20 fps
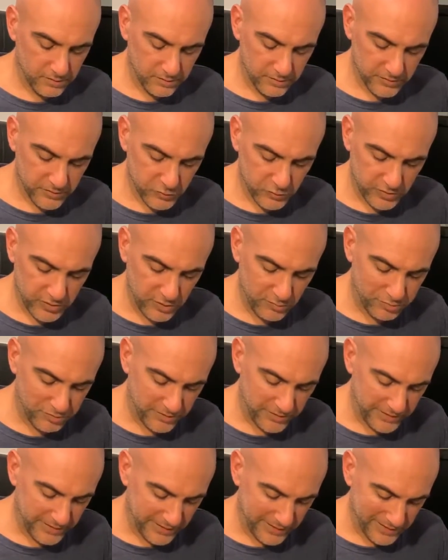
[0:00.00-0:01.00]
This one you
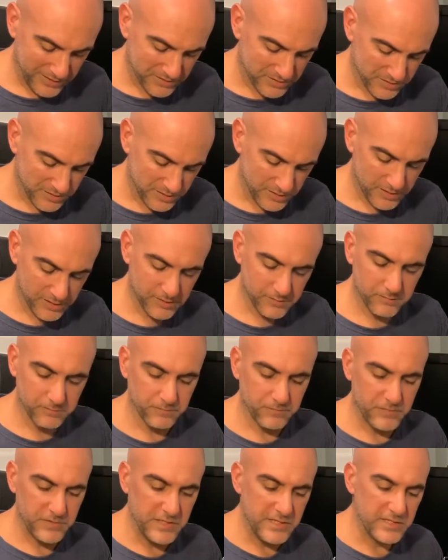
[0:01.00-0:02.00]
play as
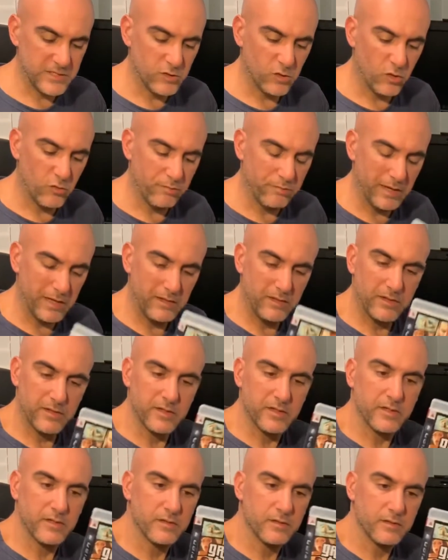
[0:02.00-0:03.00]
Nico
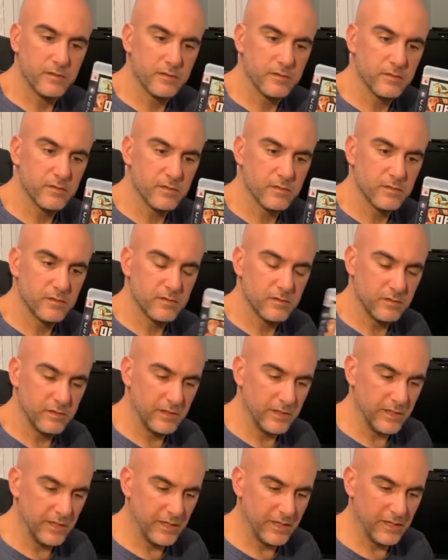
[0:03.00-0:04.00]
Bellic,
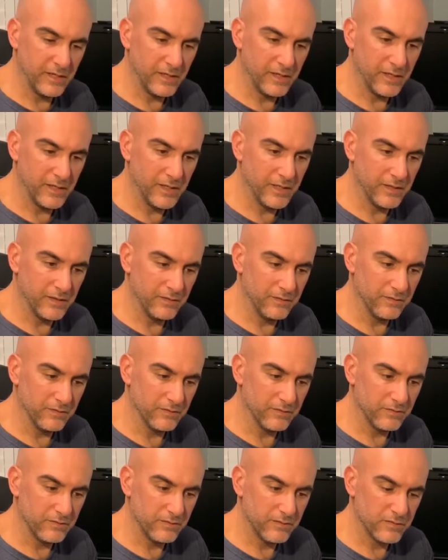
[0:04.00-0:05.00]
and
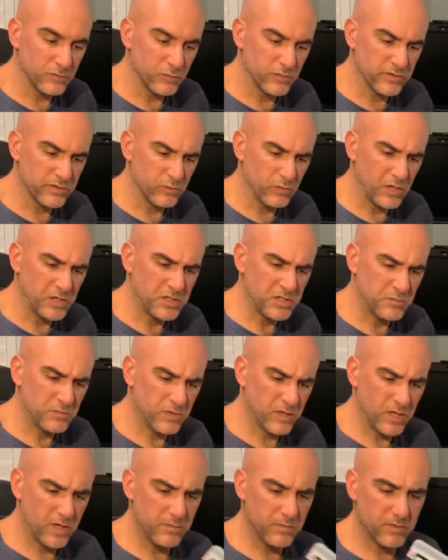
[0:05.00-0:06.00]
it's with the Russian
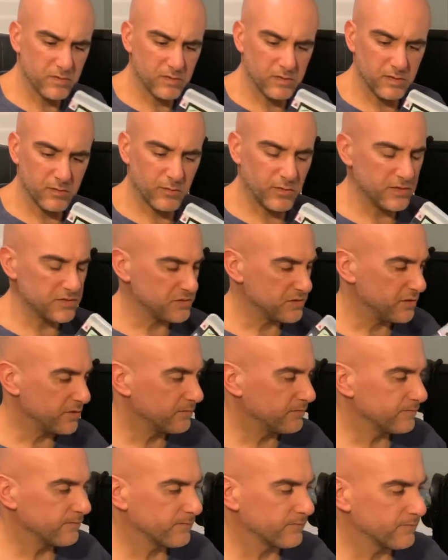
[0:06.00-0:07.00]
mob, I want to say.
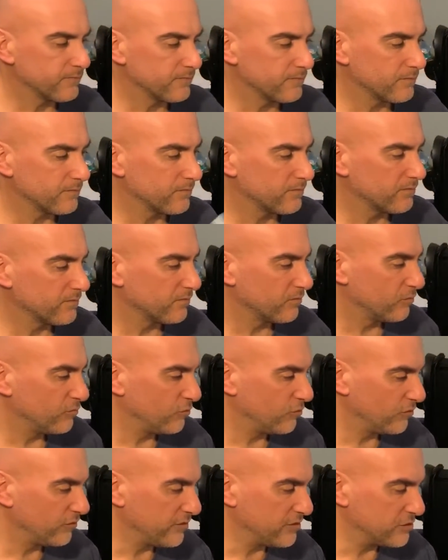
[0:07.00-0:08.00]

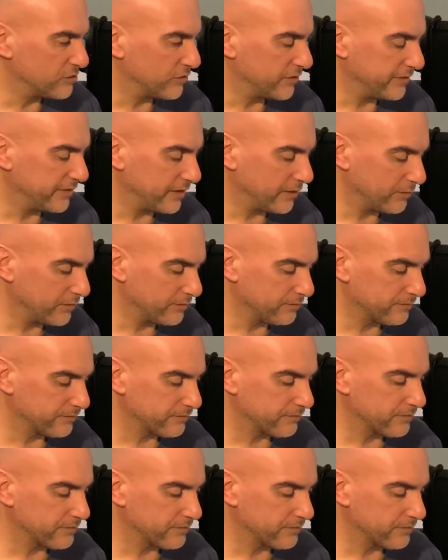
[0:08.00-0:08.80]
Really enjoyed that one.